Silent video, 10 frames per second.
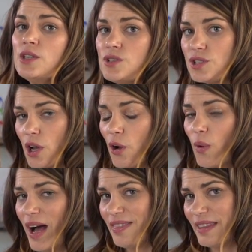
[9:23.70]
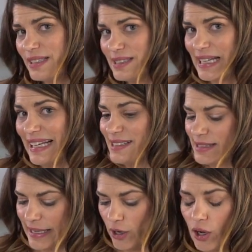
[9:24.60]
So on this test,
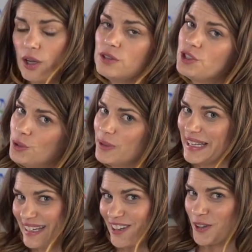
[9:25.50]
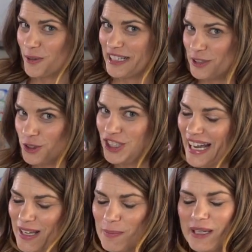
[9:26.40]
they all do get a green
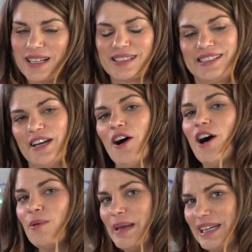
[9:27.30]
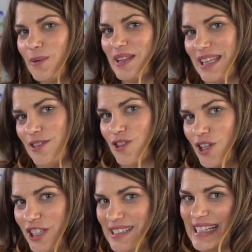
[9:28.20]
check because they all made it within 30